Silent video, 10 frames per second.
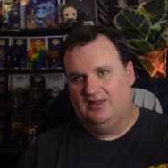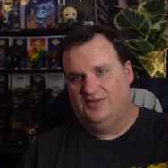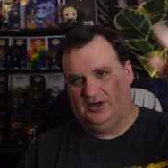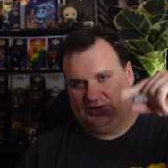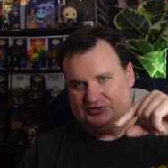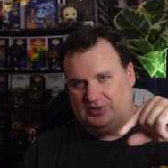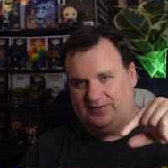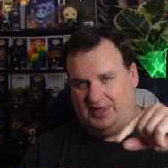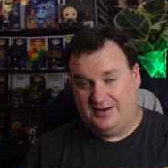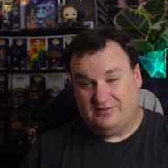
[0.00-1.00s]
then also at
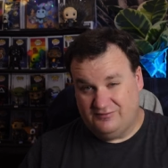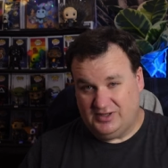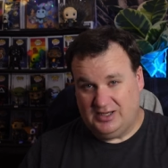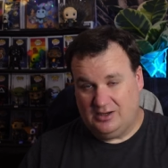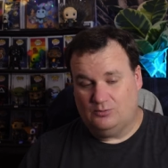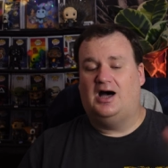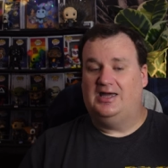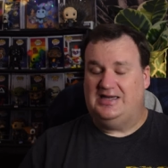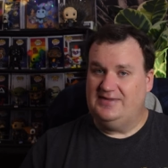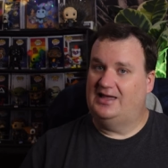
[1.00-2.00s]
the end of the video,
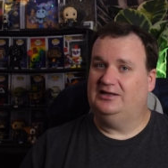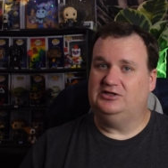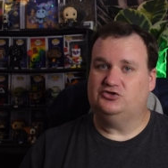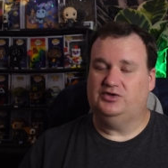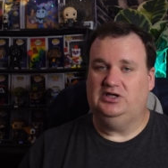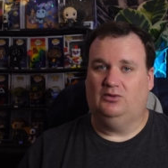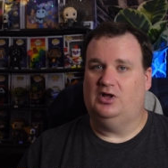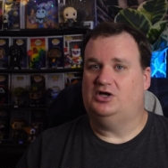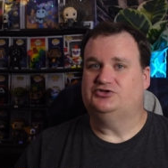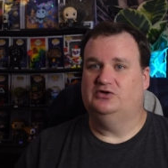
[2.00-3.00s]
uh, in that link tree, you'll
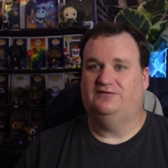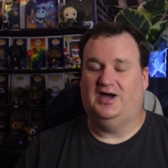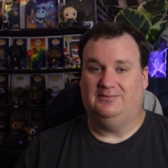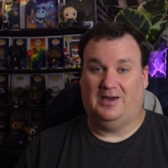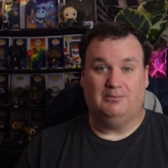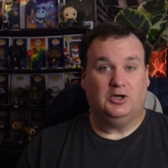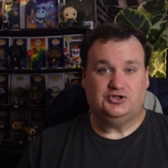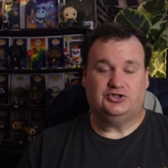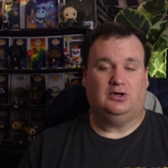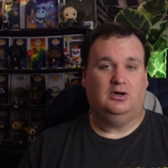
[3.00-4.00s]
also find my
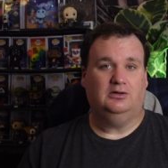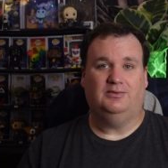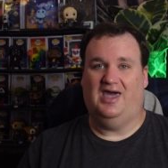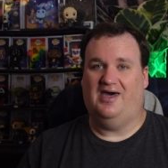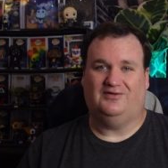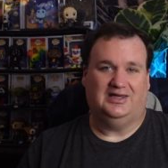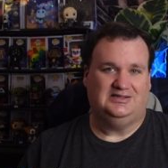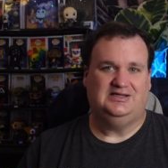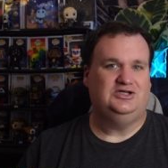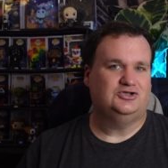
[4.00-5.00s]
merch store. We have
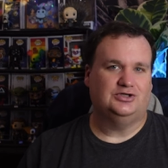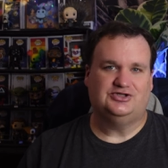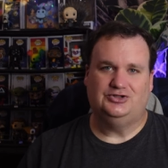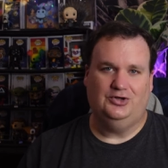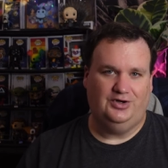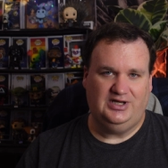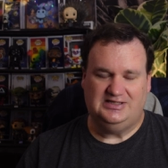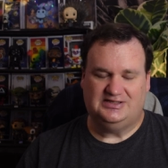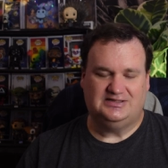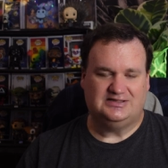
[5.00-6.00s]
like t-shirts and
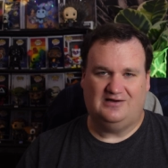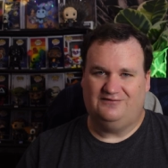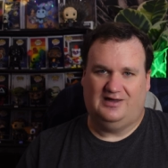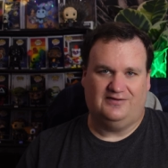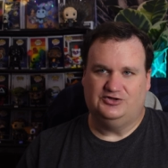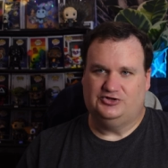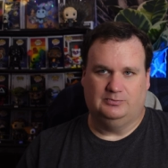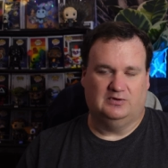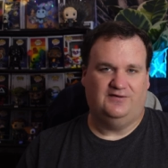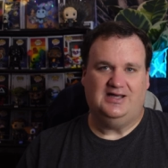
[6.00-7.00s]
hoodies and stuff, nothing
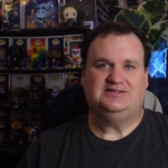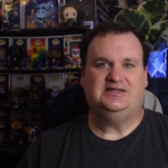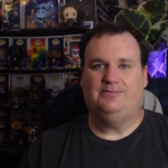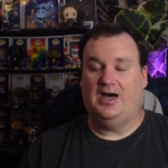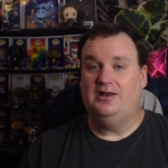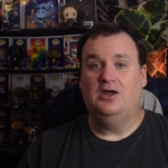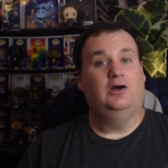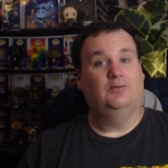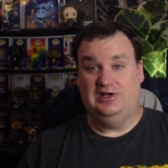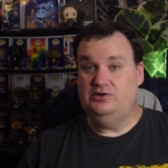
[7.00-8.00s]
super fancy, but
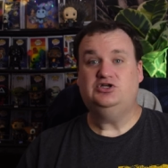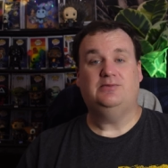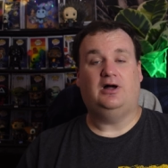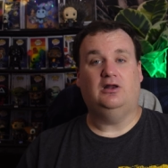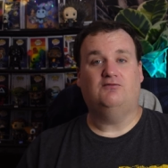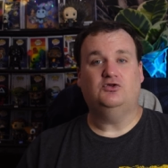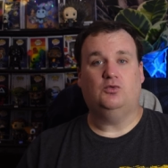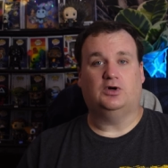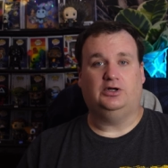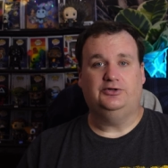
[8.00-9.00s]
we do ship all over the
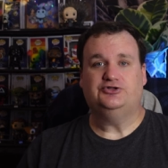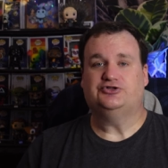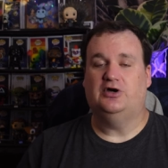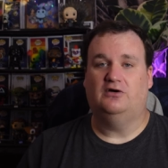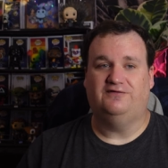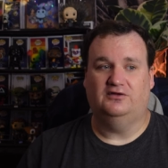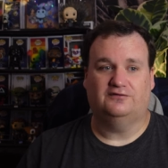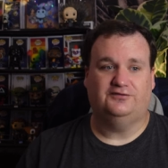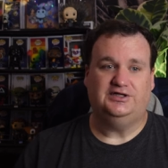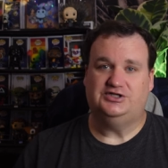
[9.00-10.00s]
world. So feel
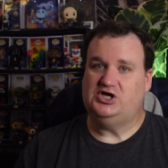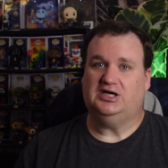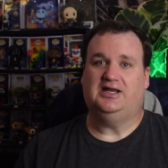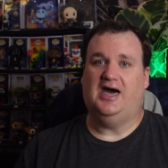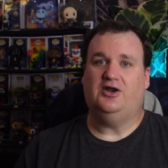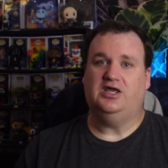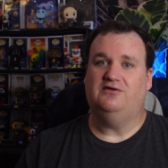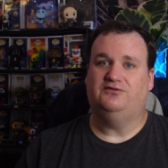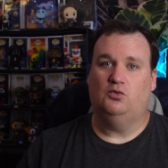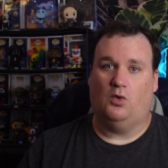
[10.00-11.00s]
free to check it out
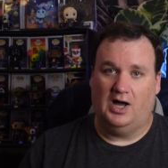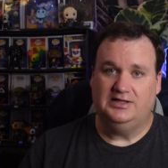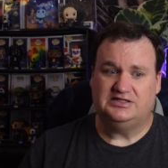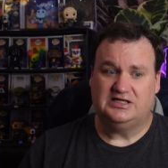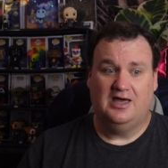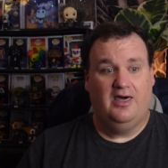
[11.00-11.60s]
if you want.